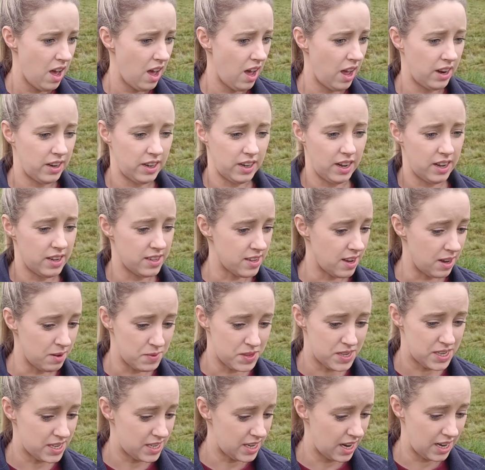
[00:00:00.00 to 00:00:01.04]
And lads, I'm
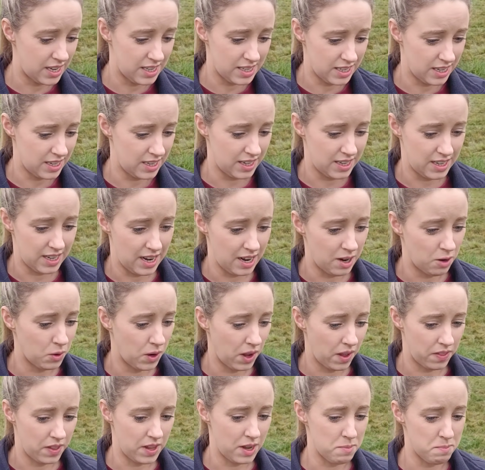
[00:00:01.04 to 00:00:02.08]
standing in it now
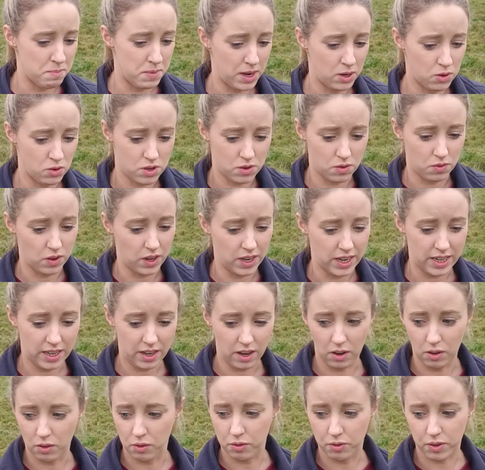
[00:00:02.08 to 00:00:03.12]
and the amount of
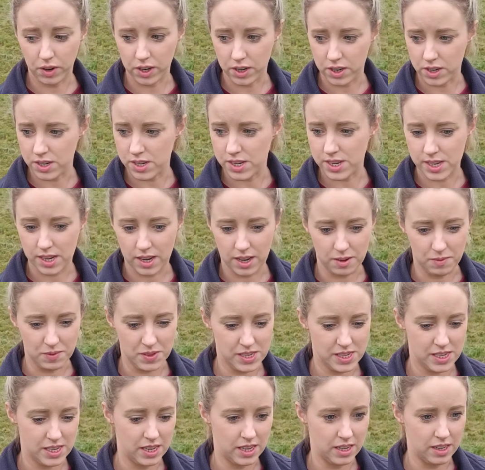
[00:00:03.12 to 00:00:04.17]
little furze I'm
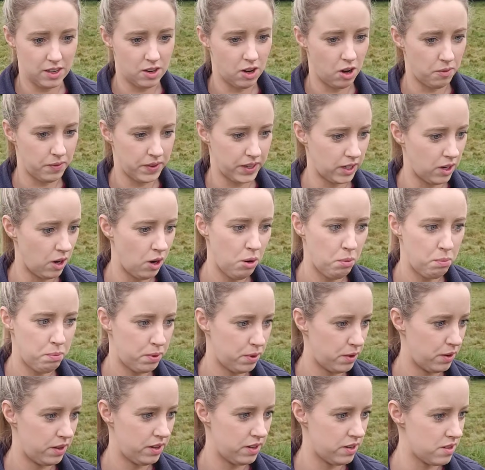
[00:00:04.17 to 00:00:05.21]
seeing coming up
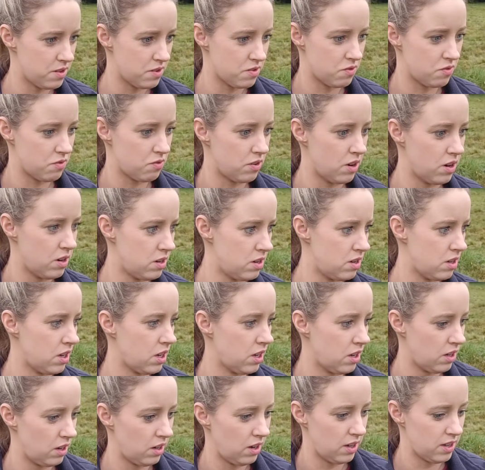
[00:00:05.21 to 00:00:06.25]
is
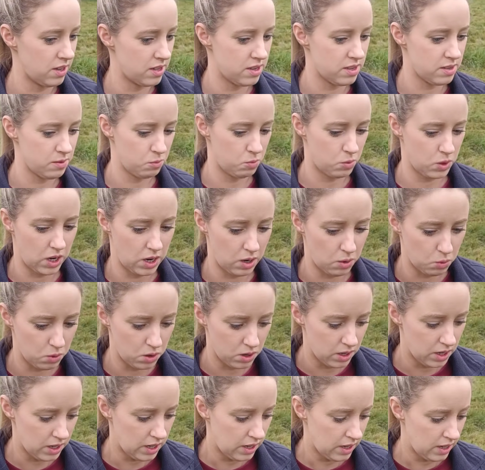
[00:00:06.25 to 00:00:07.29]
ridiculous. Wow.
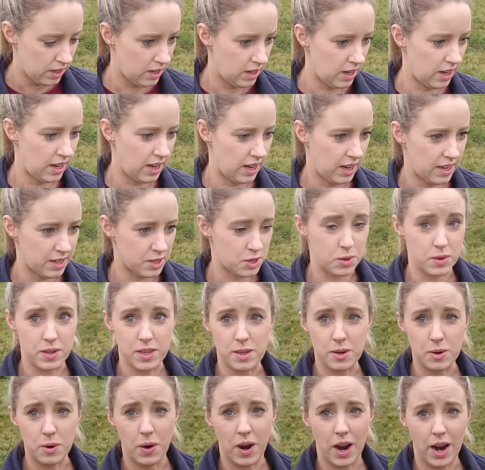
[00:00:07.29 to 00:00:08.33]
So
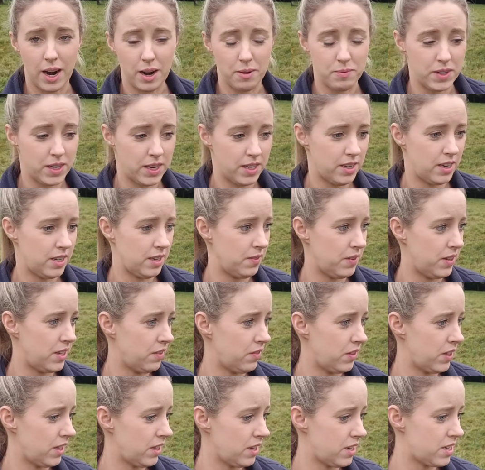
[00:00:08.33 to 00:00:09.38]
it's no harm, I'm
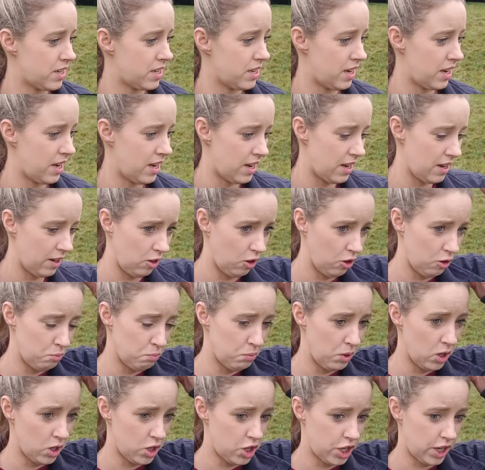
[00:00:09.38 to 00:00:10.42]
giving it a good
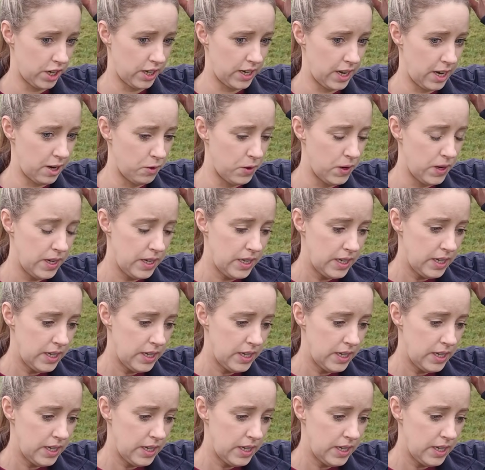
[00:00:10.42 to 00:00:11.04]
mulching now.